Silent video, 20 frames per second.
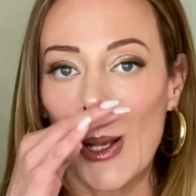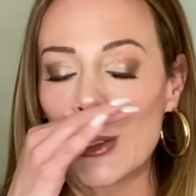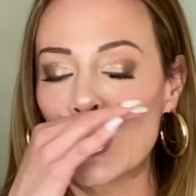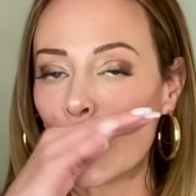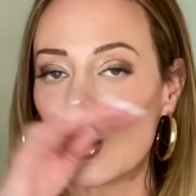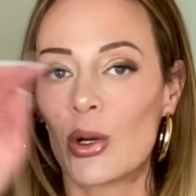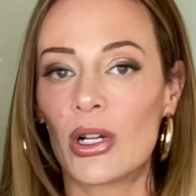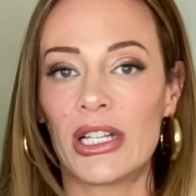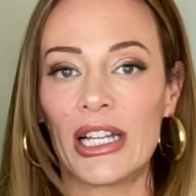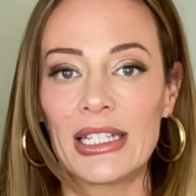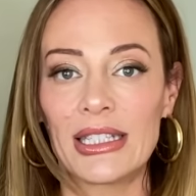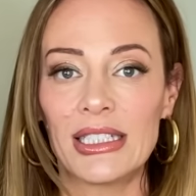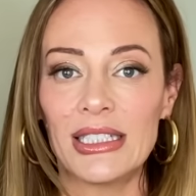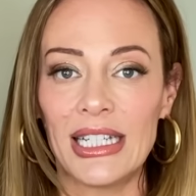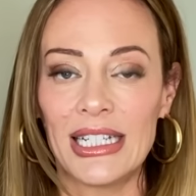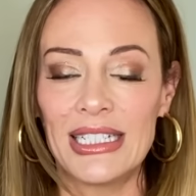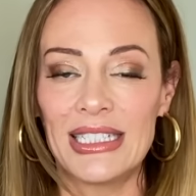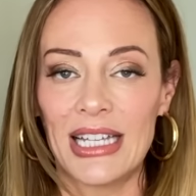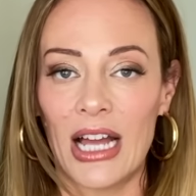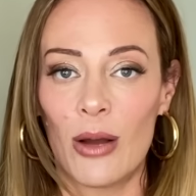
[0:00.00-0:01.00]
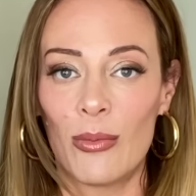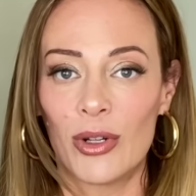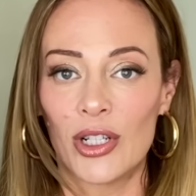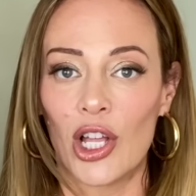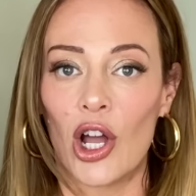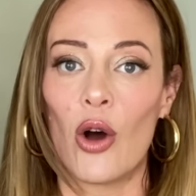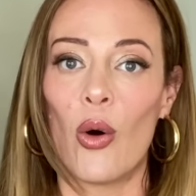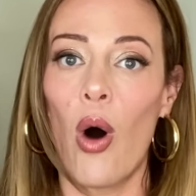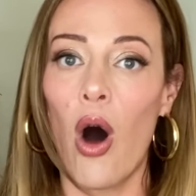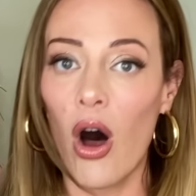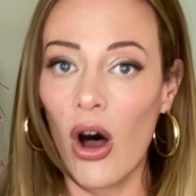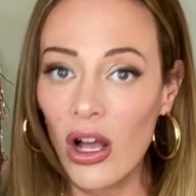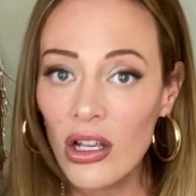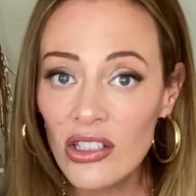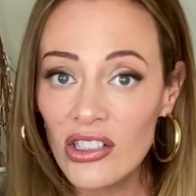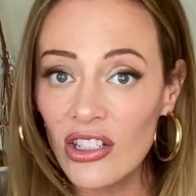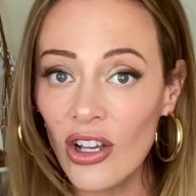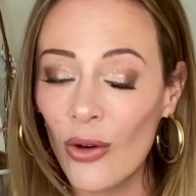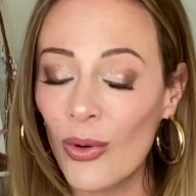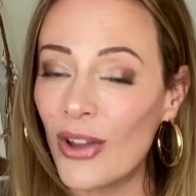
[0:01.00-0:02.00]
So click the link down below.
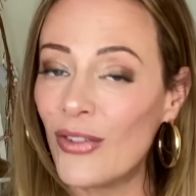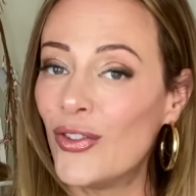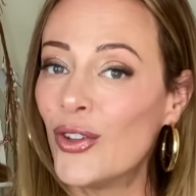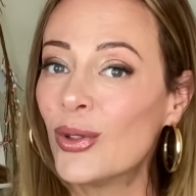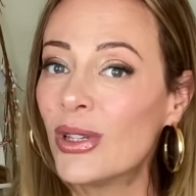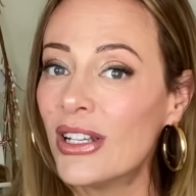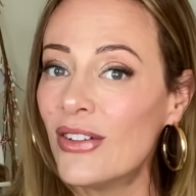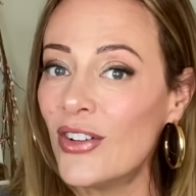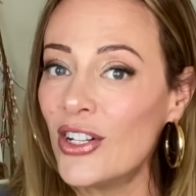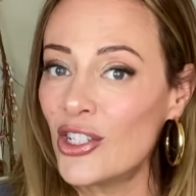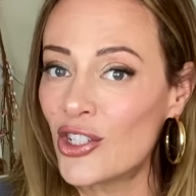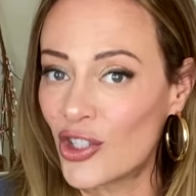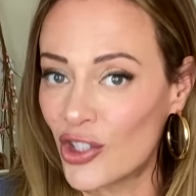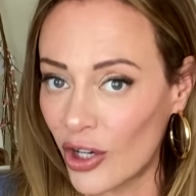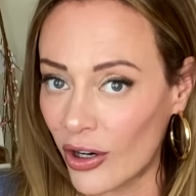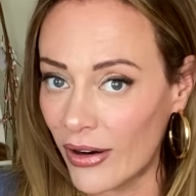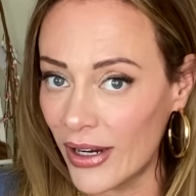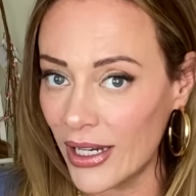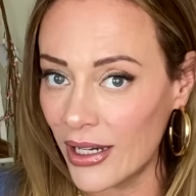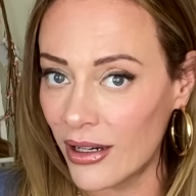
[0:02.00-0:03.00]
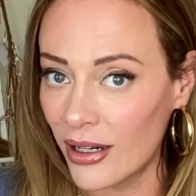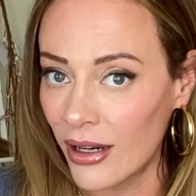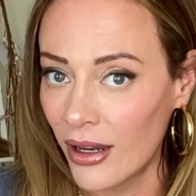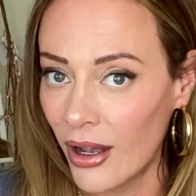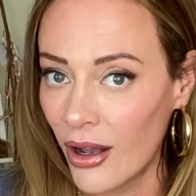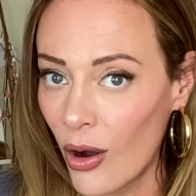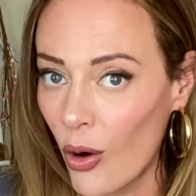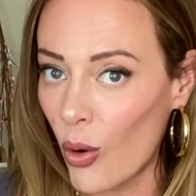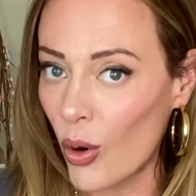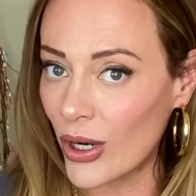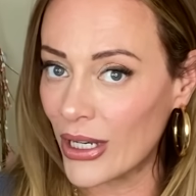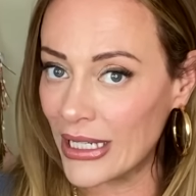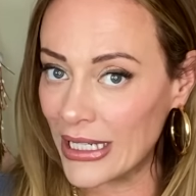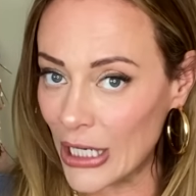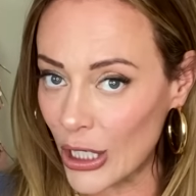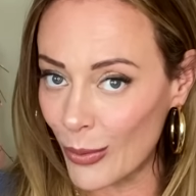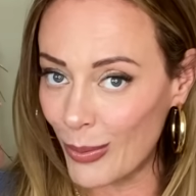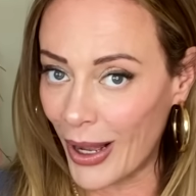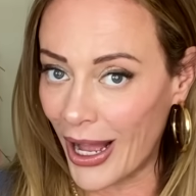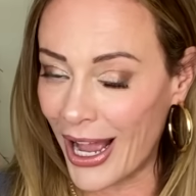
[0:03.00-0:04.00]
Also, if you live in Zurich or
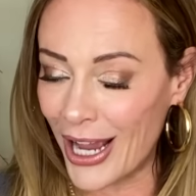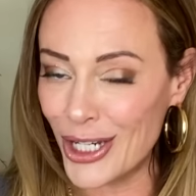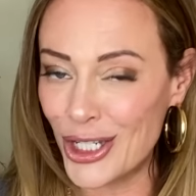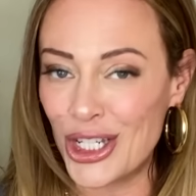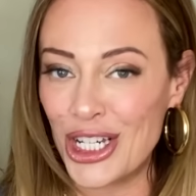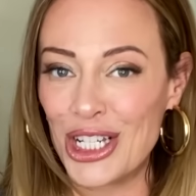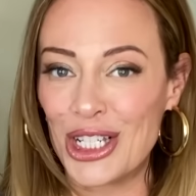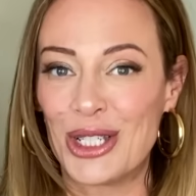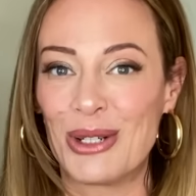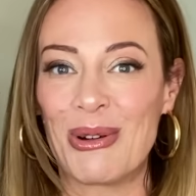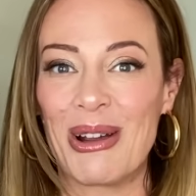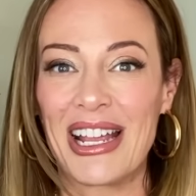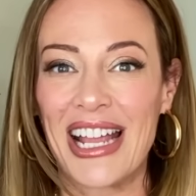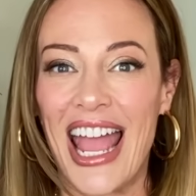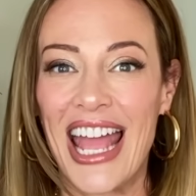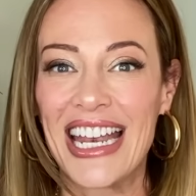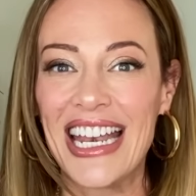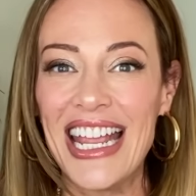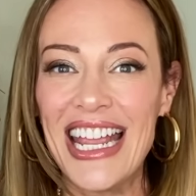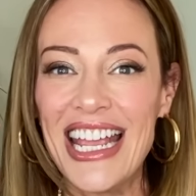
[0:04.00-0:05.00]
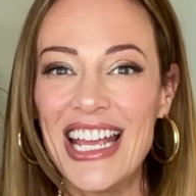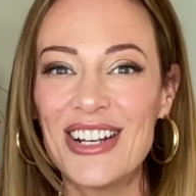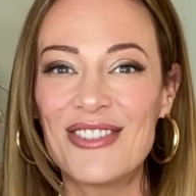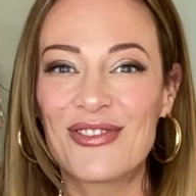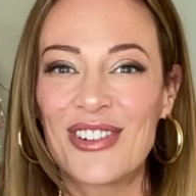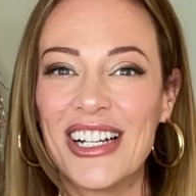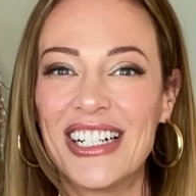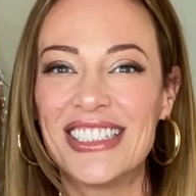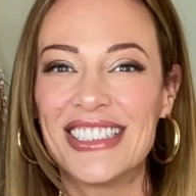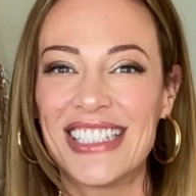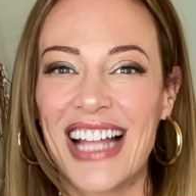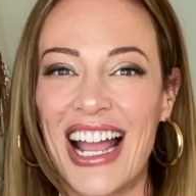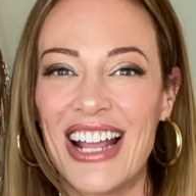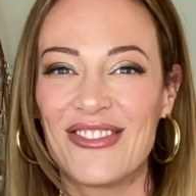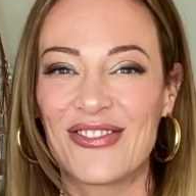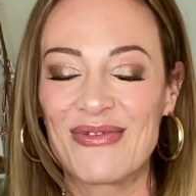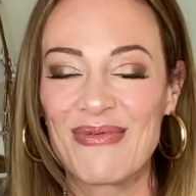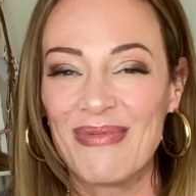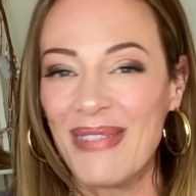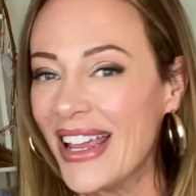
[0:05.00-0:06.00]
nearby, she is doing an in real
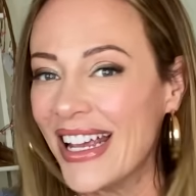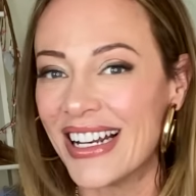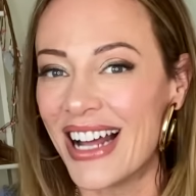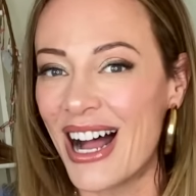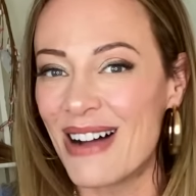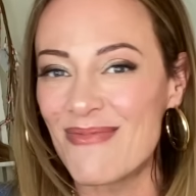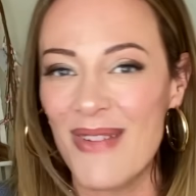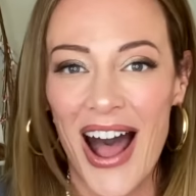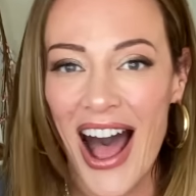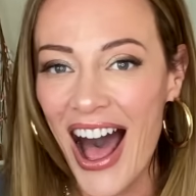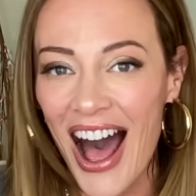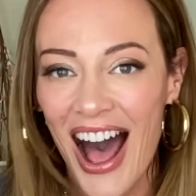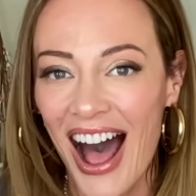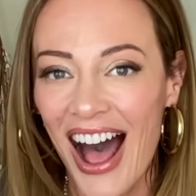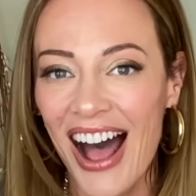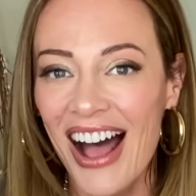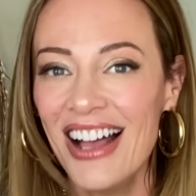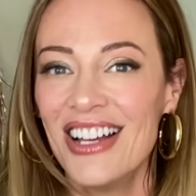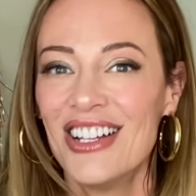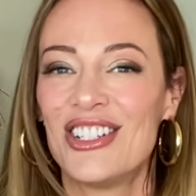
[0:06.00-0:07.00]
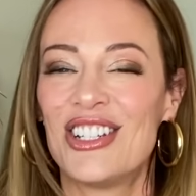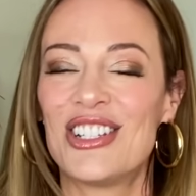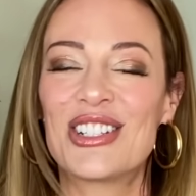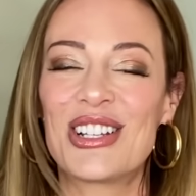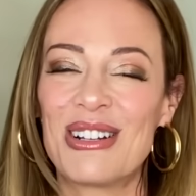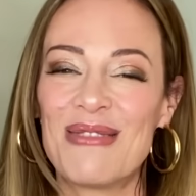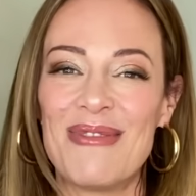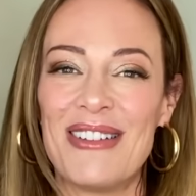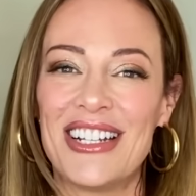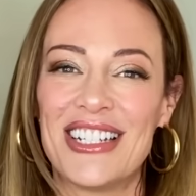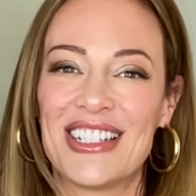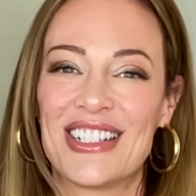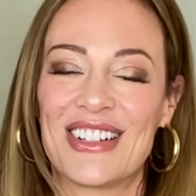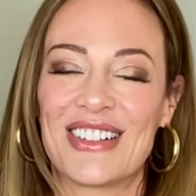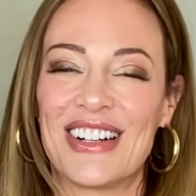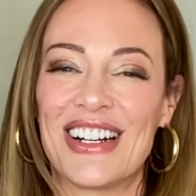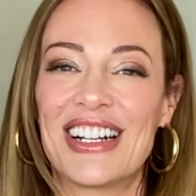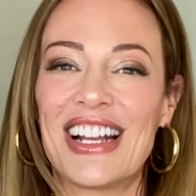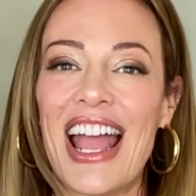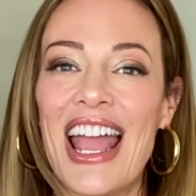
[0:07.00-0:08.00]
life meetup ah, She's gonna be in
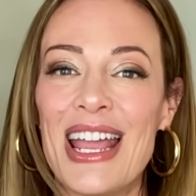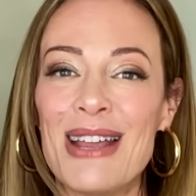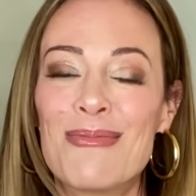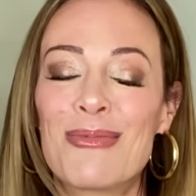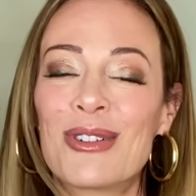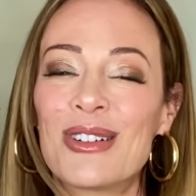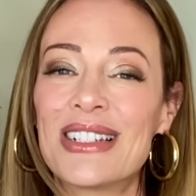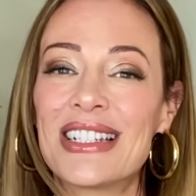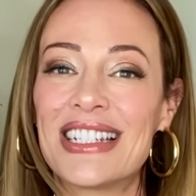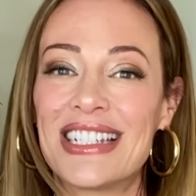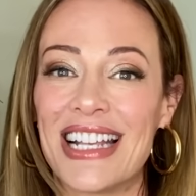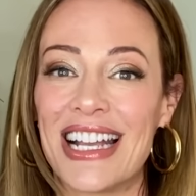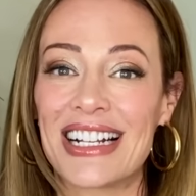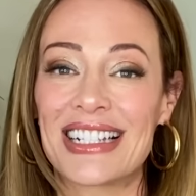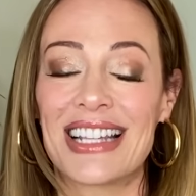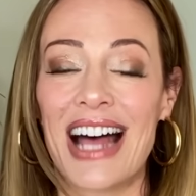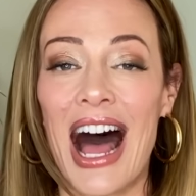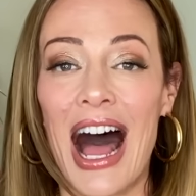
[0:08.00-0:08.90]
Zurich April 6th.